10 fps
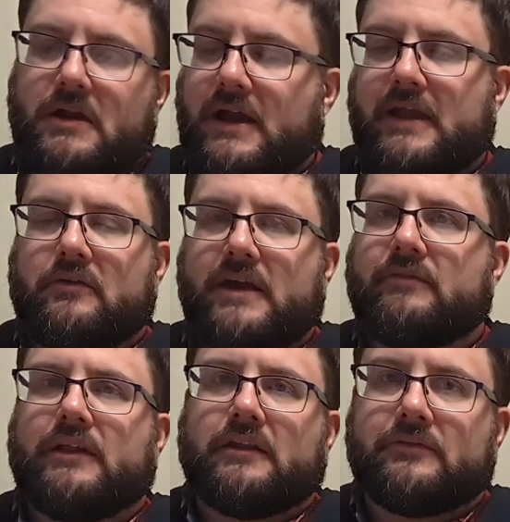don't have
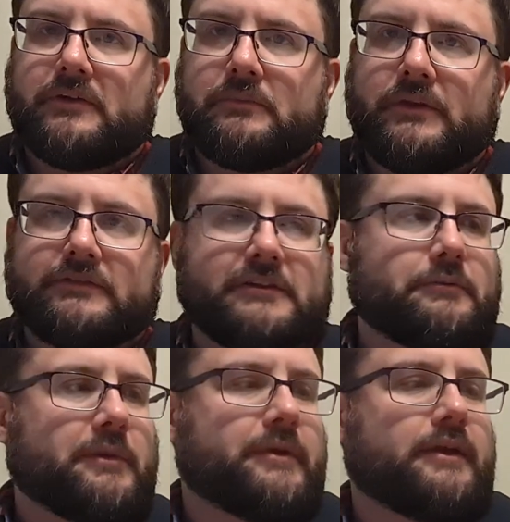a lot of the fundamentals under
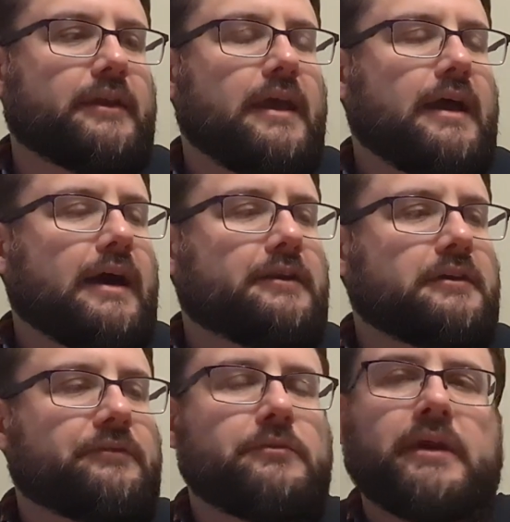my belt. I
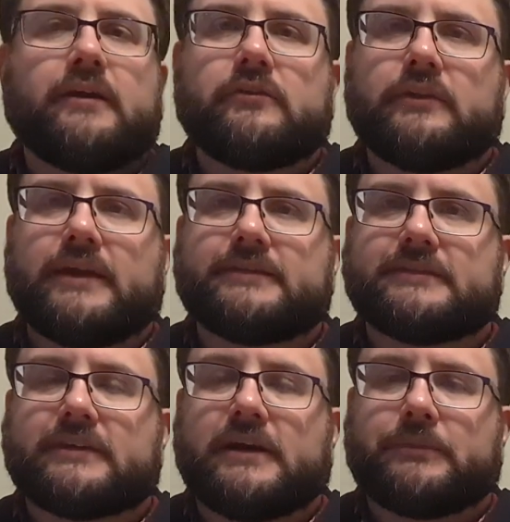took a few banjo
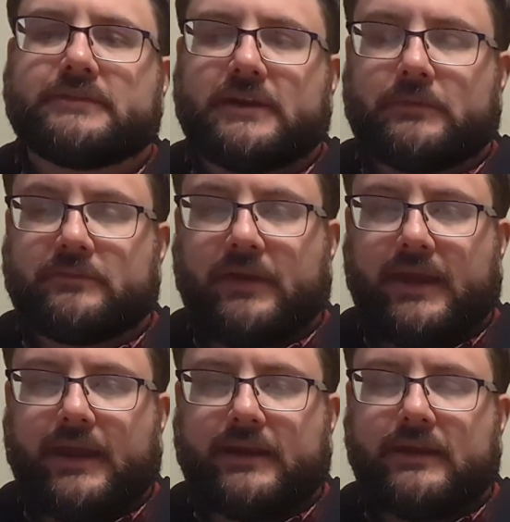lessons a couple summers
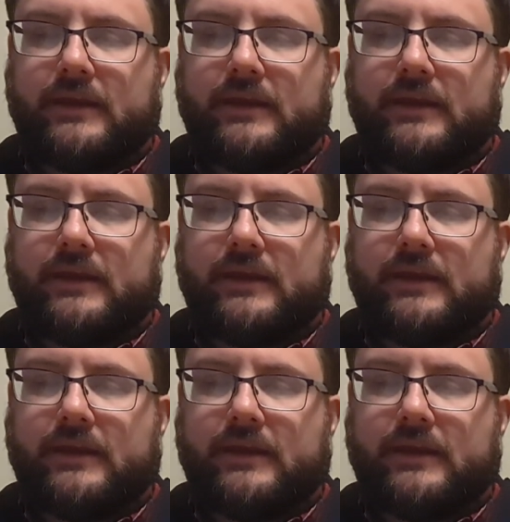back,